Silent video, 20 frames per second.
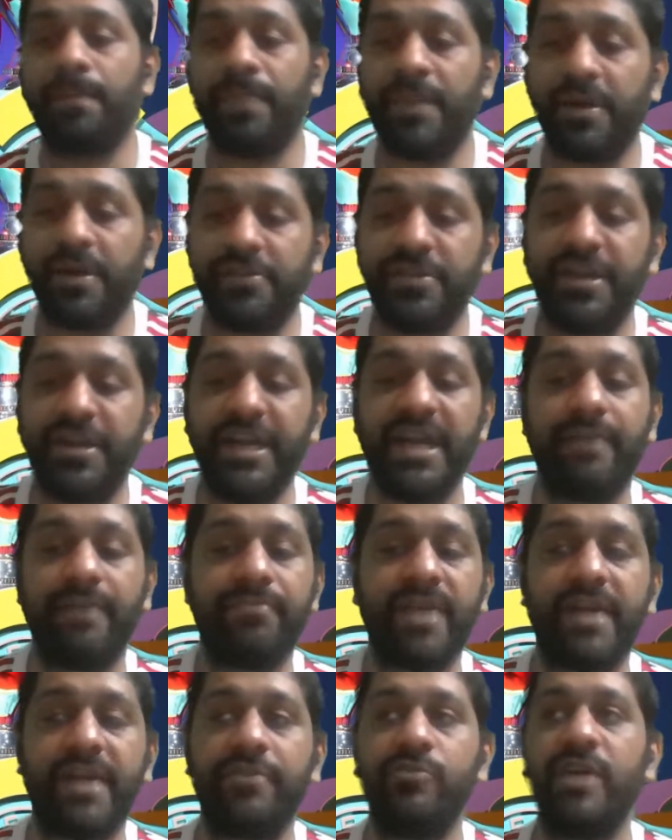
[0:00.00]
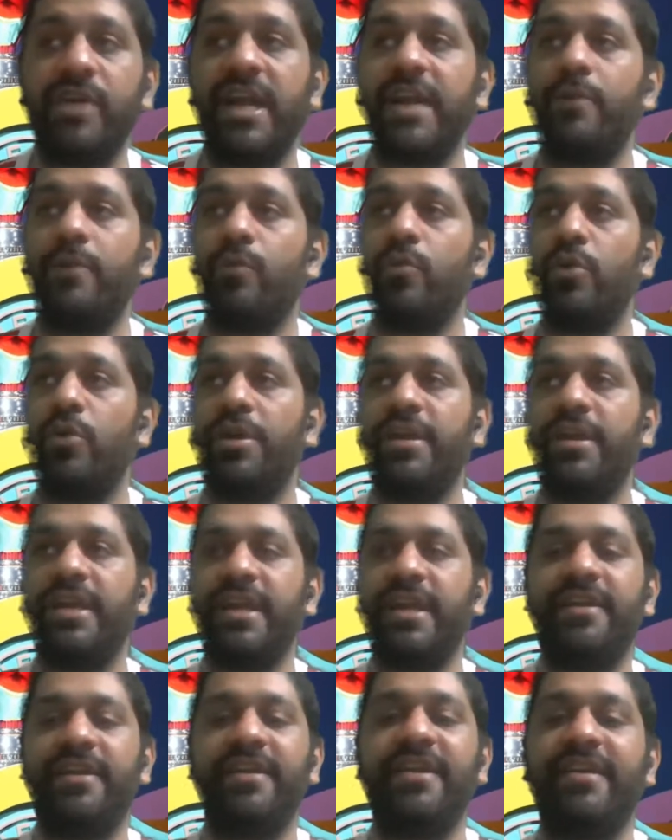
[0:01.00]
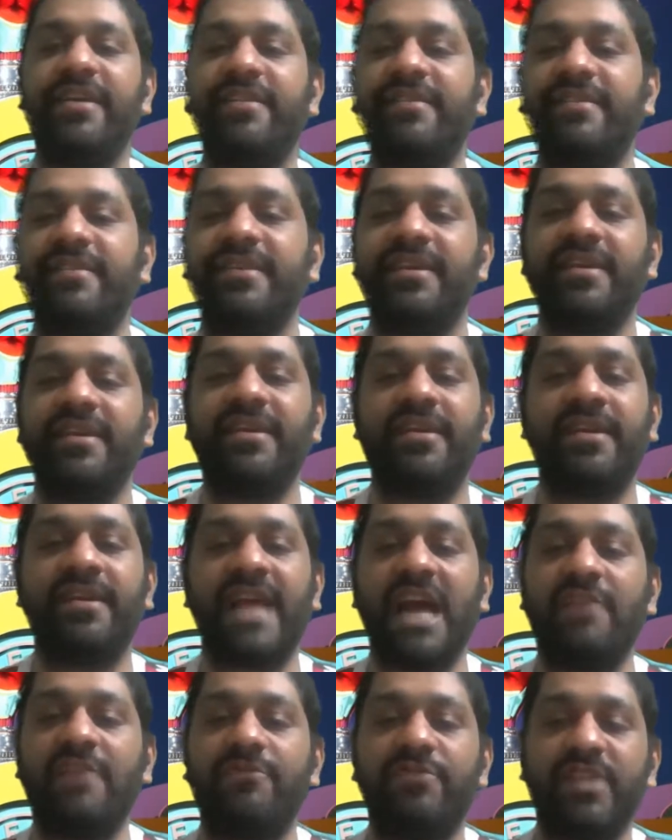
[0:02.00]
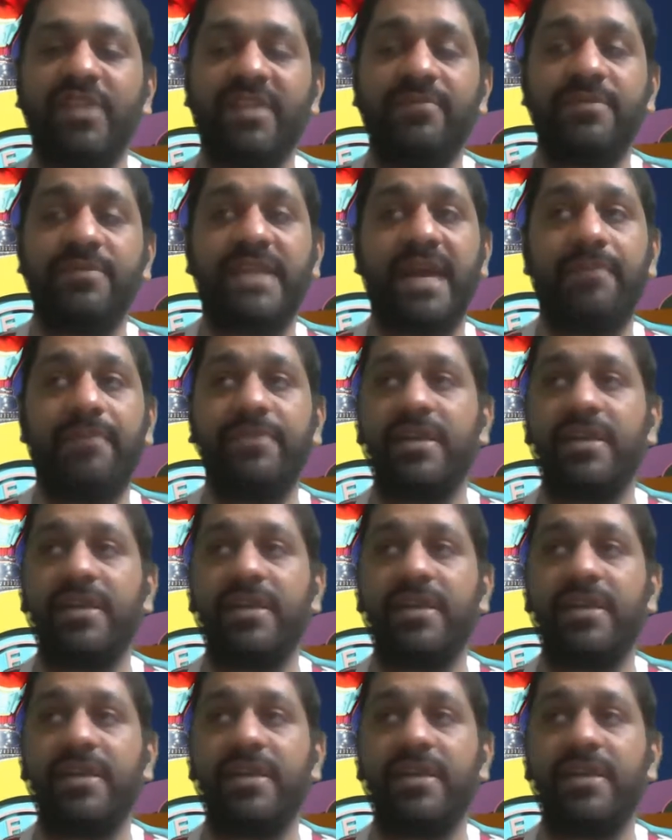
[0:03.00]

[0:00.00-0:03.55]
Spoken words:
CDM that United would need is Calvin Phillips type.